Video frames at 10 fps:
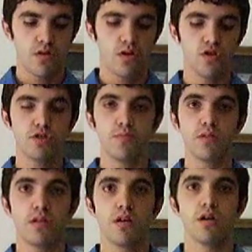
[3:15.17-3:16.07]

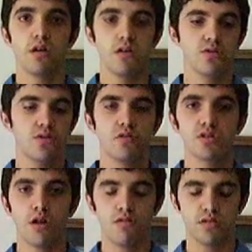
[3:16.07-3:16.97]
Here's a
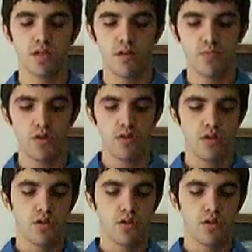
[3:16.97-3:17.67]
startling statement.